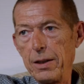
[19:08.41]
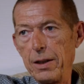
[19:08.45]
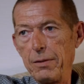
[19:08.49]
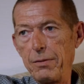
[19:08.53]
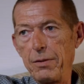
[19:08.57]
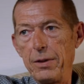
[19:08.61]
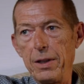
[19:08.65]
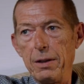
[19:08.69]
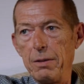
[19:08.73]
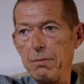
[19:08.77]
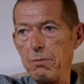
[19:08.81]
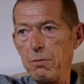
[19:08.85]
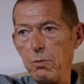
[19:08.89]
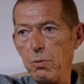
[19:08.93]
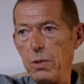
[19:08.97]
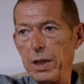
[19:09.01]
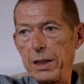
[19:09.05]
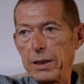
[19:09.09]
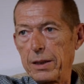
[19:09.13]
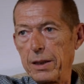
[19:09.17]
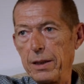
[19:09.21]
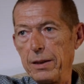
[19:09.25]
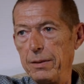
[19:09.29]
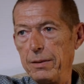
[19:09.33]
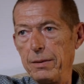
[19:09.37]
of the
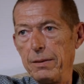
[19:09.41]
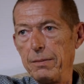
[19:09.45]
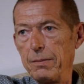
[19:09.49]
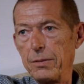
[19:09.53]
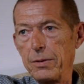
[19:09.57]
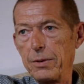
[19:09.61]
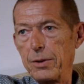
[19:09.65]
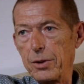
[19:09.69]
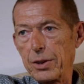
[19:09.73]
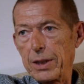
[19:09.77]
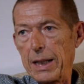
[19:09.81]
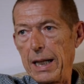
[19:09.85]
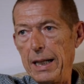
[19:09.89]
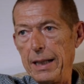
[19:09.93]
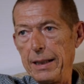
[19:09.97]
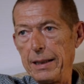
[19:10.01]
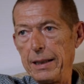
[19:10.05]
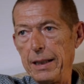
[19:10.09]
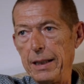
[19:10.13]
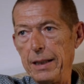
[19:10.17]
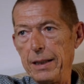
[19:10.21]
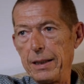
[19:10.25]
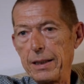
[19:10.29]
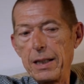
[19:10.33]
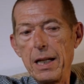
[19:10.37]
Western
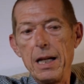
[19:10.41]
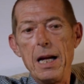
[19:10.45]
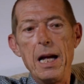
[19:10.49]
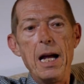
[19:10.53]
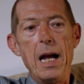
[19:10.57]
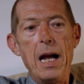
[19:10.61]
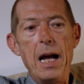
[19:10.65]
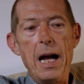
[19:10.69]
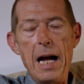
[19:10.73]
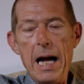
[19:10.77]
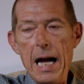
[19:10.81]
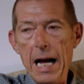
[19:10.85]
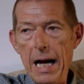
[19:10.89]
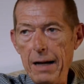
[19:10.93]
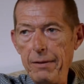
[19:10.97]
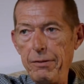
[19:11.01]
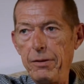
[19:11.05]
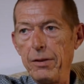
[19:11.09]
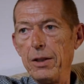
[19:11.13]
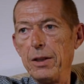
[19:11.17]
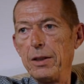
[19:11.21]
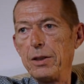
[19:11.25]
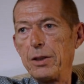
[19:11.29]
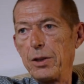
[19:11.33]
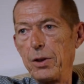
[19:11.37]
societies have
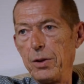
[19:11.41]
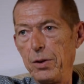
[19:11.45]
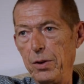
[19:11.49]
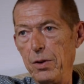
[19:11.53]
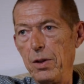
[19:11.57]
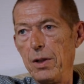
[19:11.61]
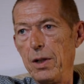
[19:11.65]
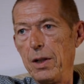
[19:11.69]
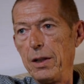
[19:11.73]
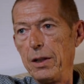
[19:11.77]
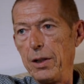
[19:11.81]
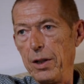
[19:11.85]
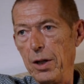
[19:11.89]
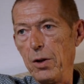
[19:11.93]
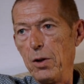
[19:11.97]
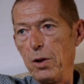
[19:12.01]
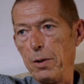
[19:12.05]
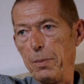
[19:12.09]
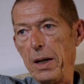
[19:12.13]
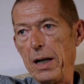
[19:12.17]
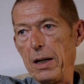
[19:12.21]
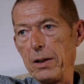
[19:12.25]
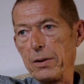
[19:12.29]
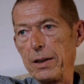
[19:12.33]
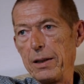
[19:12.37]
to know
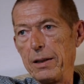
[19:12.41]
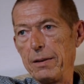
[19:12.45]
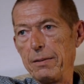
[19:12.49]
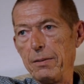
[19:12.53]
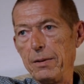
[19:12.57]
about it.